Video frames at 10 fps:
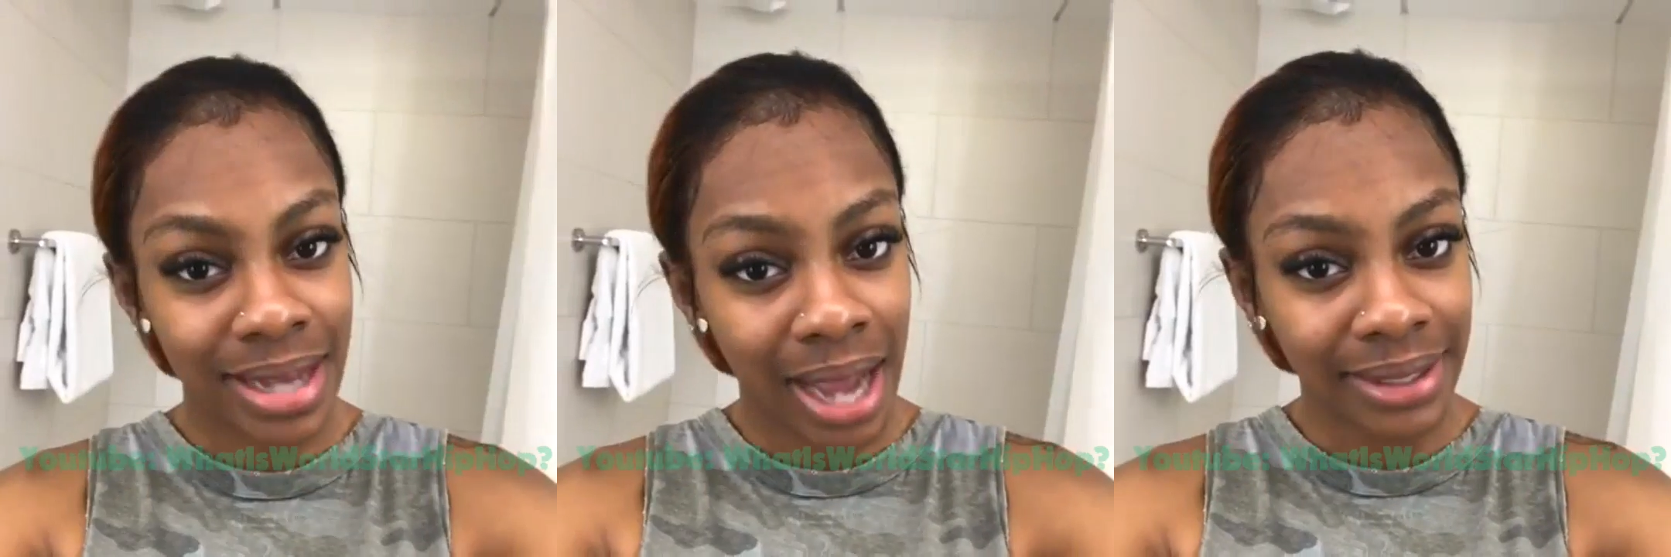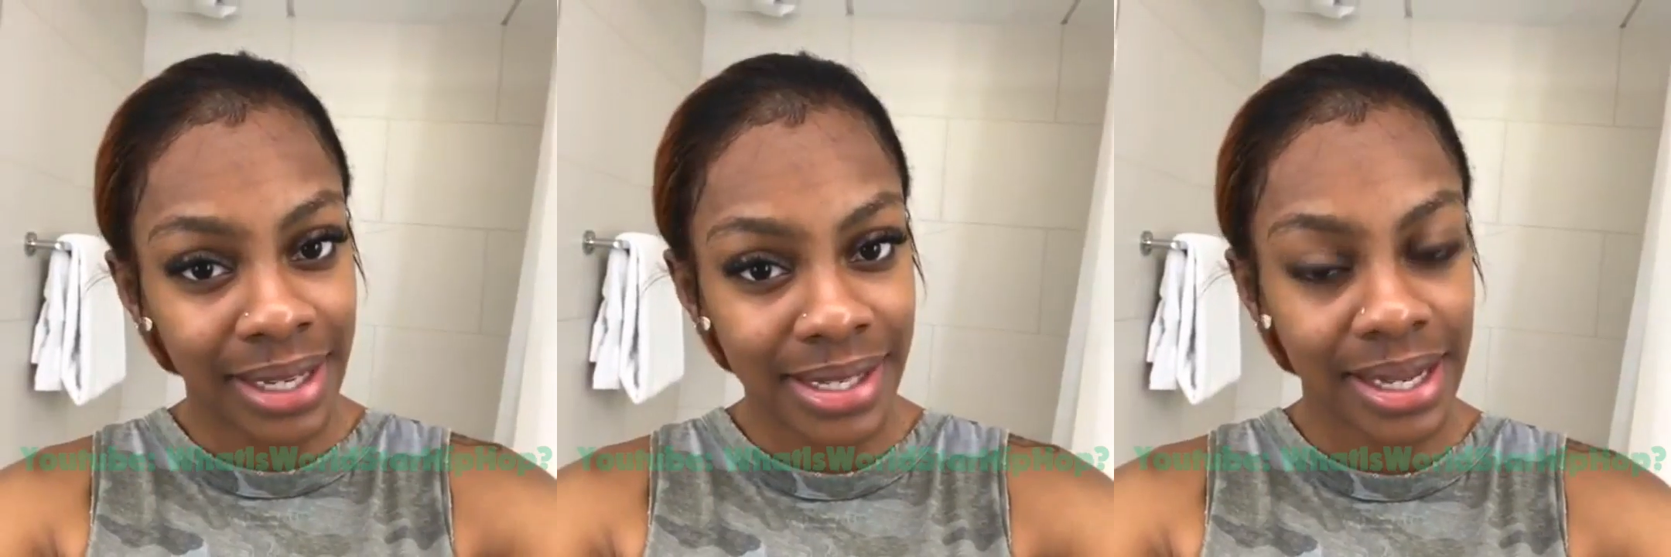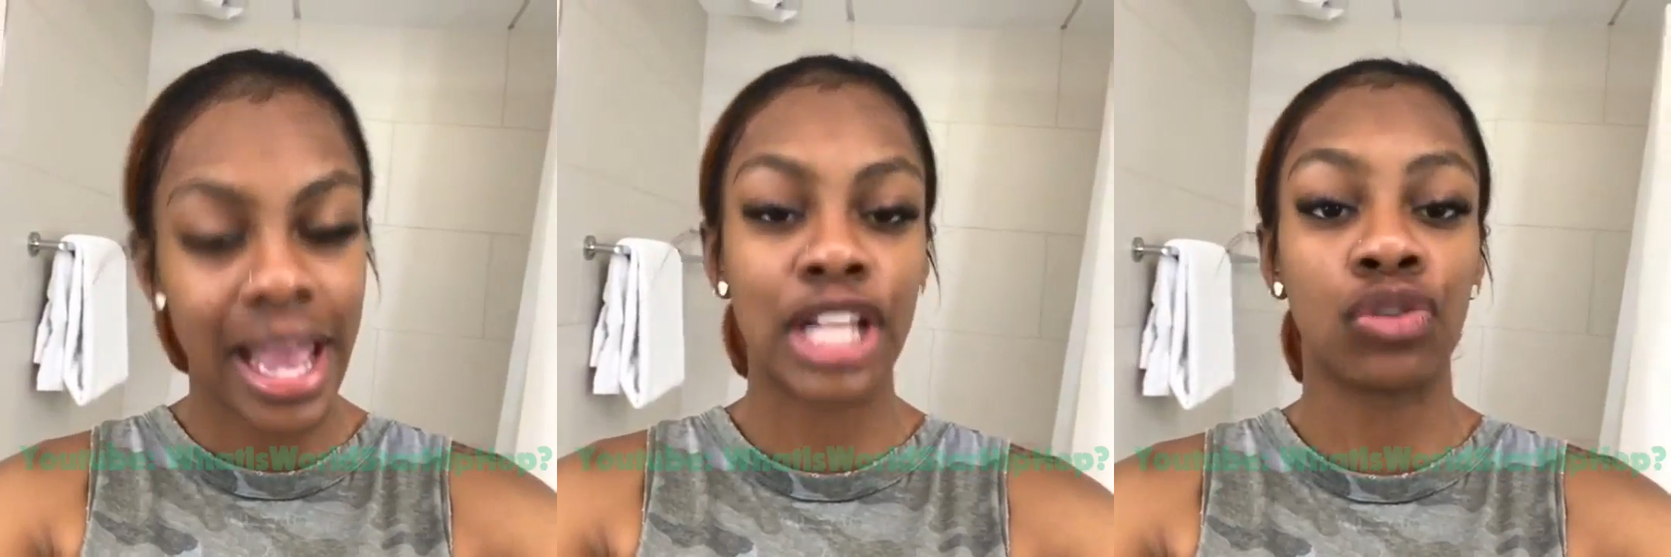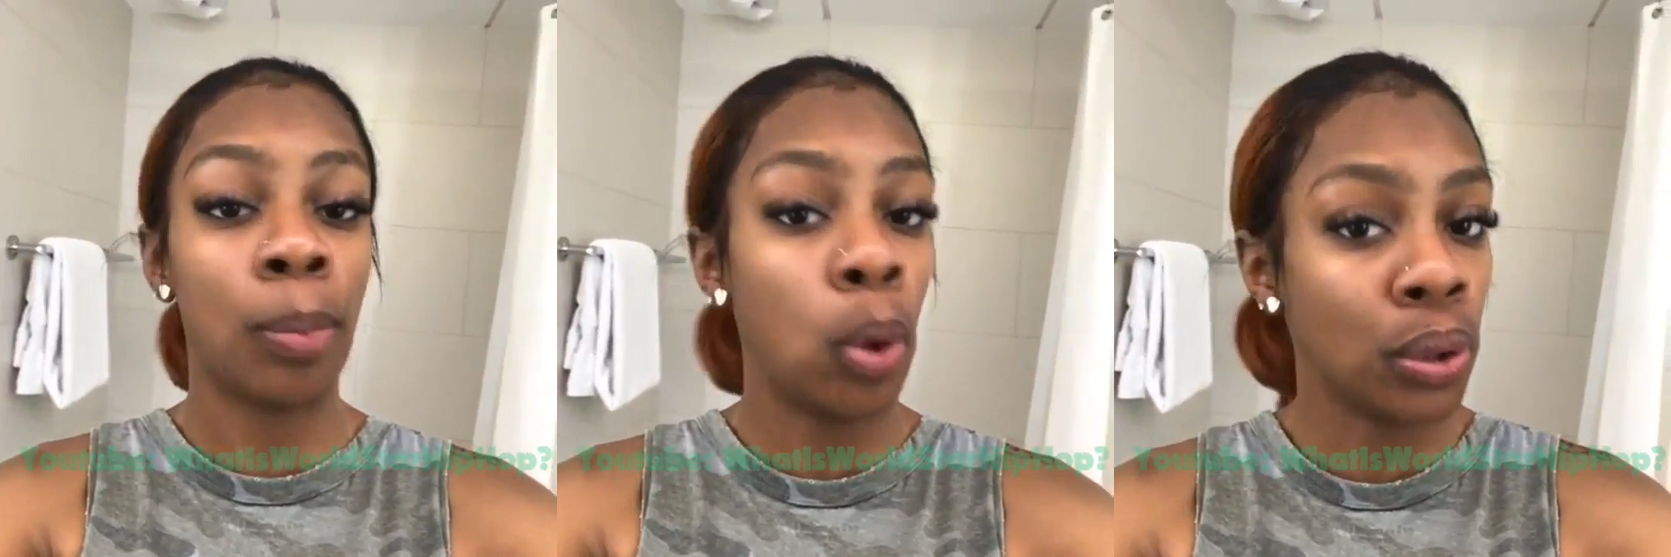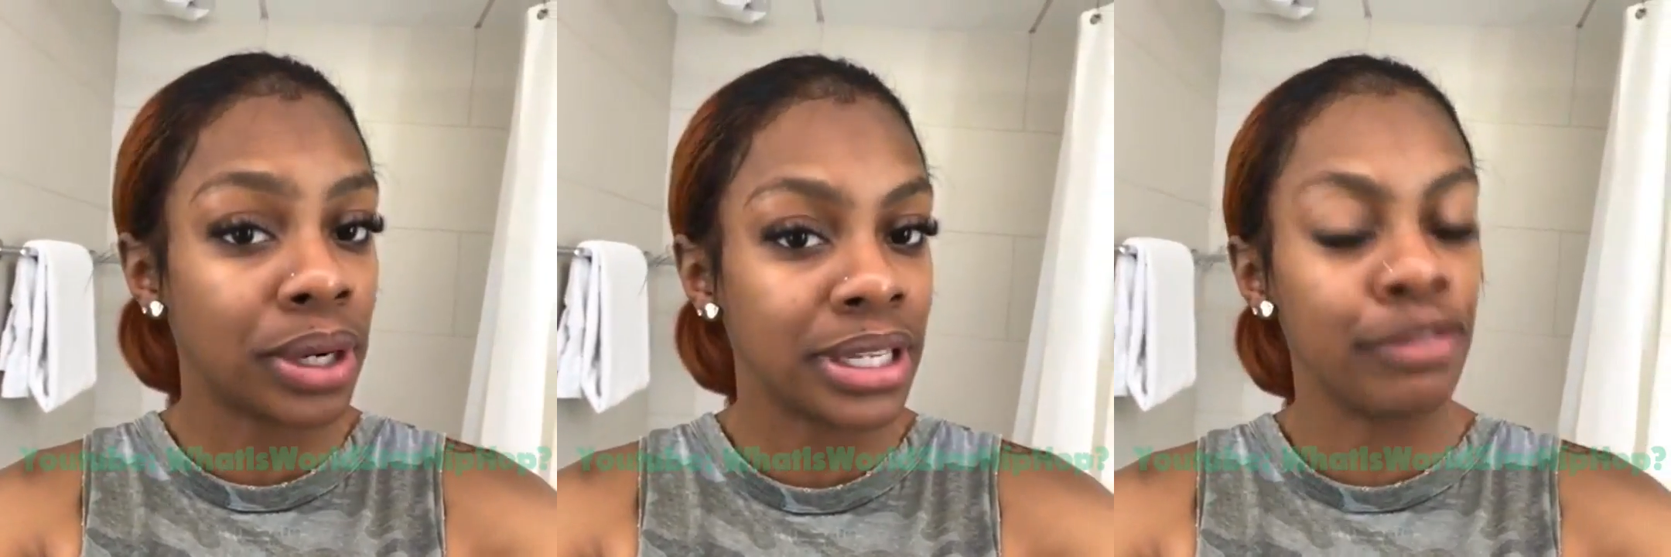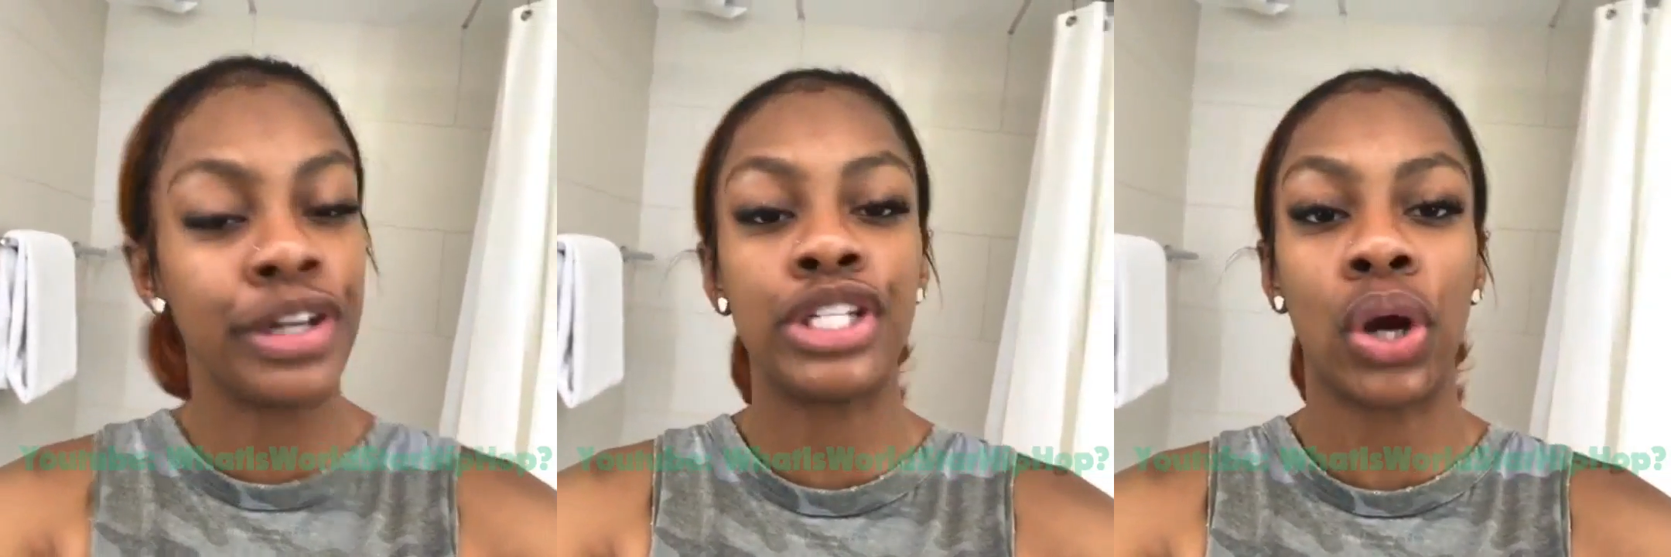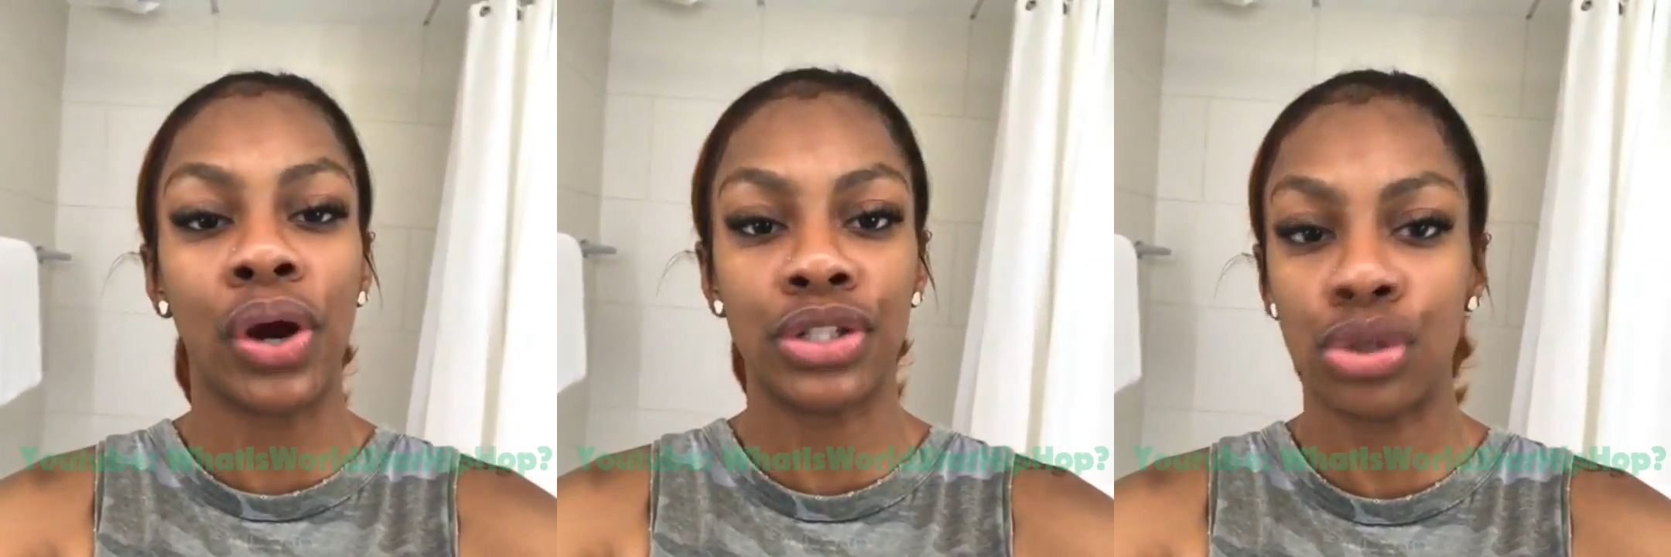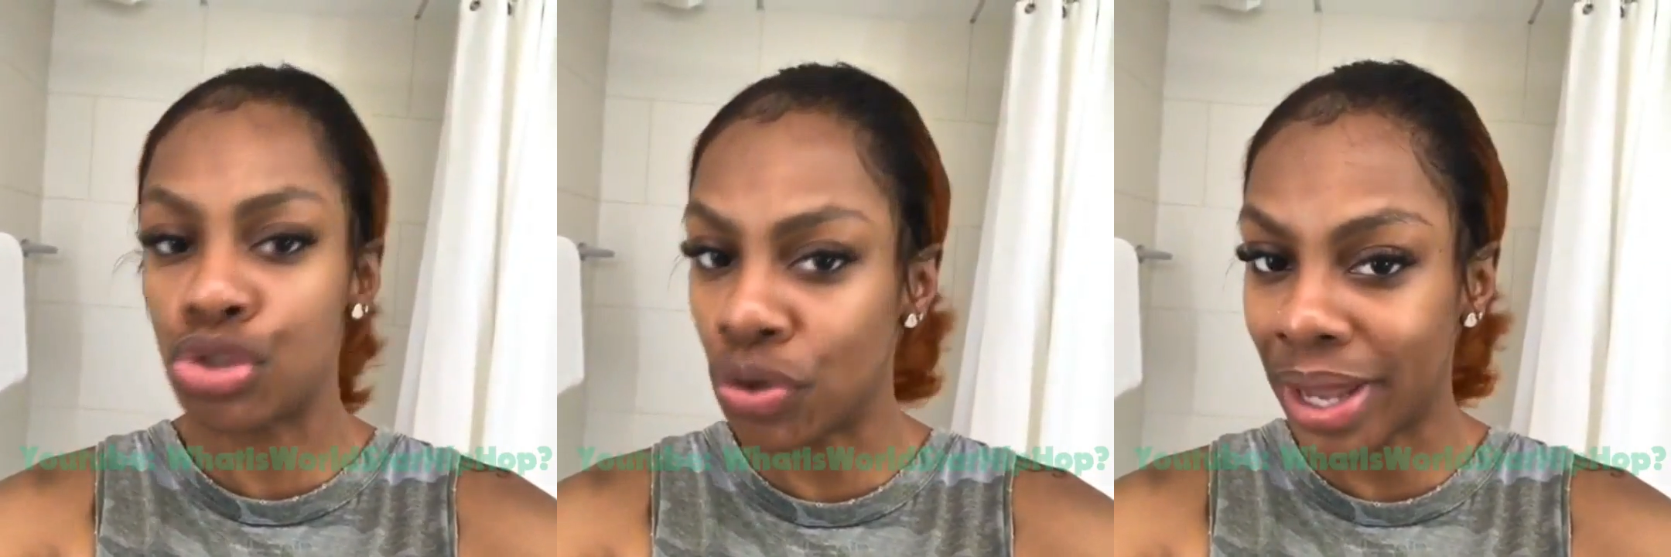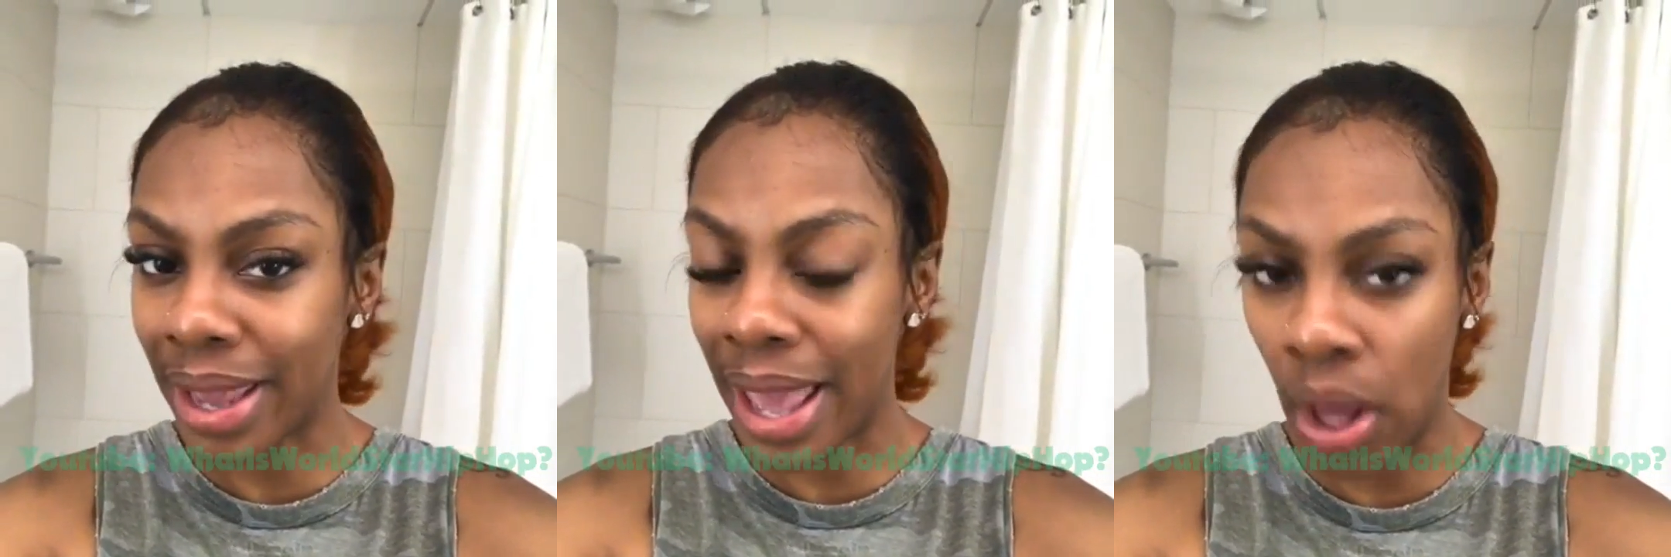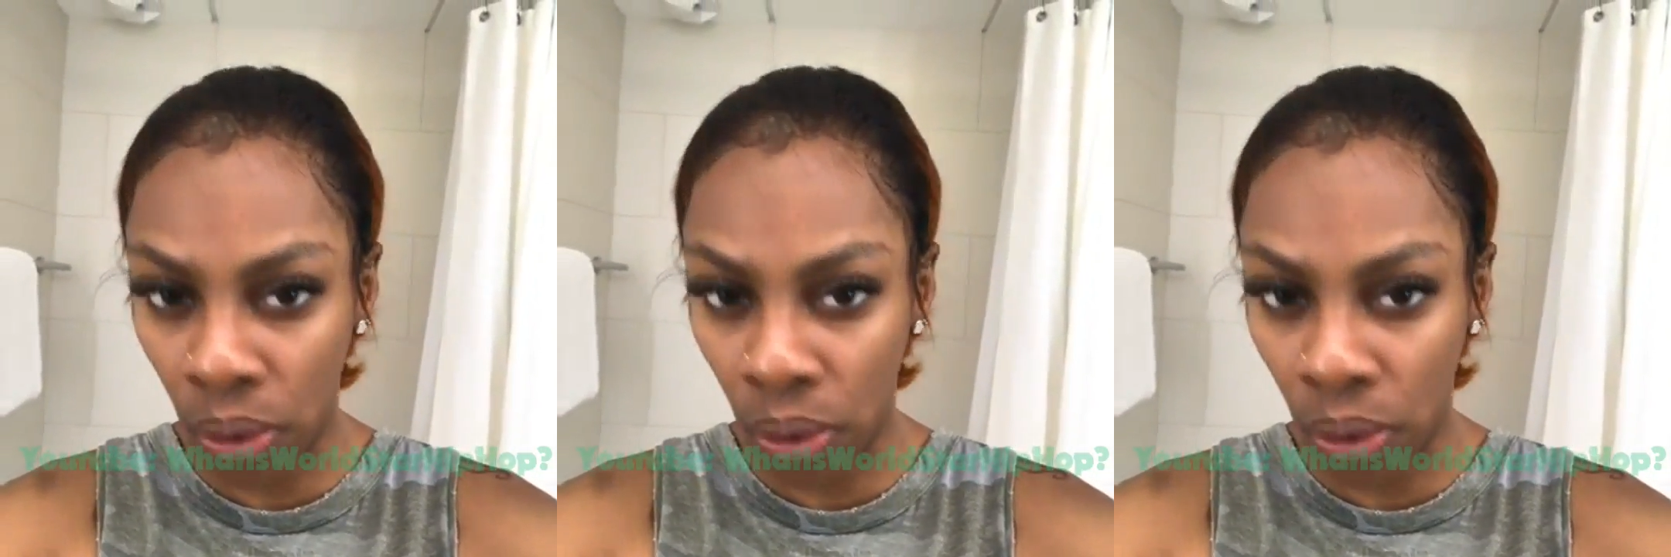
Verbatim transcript: Scott Disick has reportedly returned to drinking